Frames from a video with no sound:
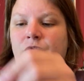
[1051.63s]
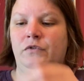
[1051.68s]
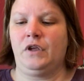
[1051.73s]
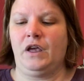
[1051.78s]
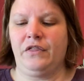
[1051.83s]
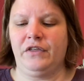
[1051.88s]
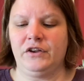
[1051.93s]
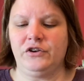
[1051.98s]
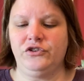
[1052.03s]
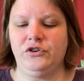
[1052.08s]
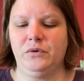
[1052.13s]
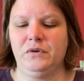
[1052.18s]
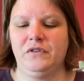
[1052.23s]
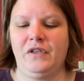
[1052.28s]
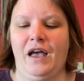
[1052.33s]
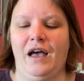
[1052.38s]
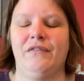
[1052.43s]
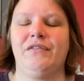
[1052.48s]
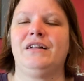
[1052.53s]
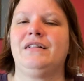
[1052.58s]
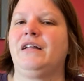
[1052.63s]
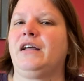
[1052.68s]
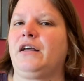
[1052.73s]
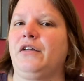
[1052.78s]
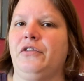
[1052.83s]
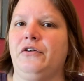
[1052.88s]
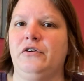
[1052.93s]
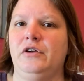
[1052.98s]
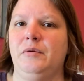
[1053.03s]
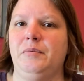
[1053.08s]
I think she was having like a
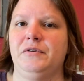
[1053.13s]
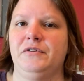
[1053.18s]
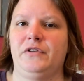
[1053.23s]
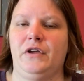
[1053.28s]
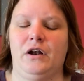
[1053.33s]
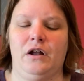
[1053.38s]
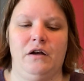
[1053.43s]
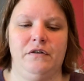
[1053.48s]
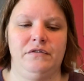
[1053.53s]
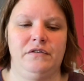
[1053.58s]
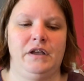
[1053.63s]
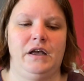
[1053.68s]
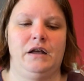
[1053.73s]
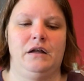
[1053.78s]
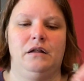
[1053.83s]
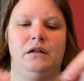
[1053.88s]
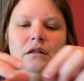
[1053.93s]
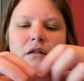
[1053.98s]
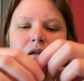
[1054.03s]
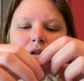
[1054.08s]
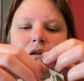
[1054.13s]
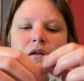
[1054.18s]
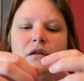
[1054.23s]
30% off sale.